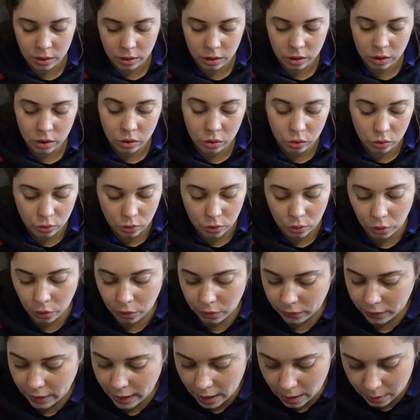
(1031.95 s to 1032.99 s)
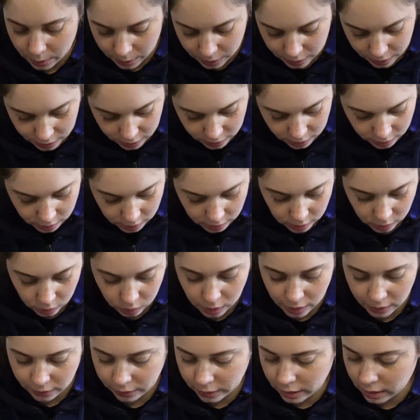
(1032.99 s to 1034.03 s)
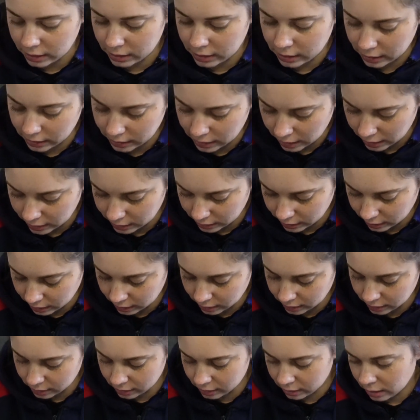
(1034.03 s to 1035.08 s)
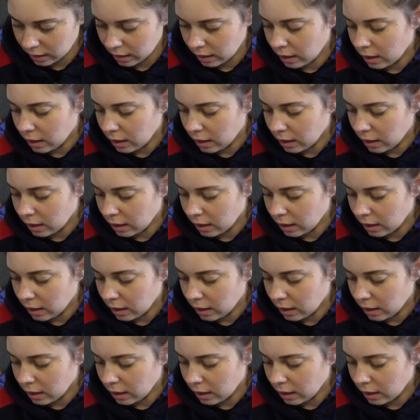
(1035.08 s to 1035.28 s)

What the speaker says: straw flowers or everlasting daisies.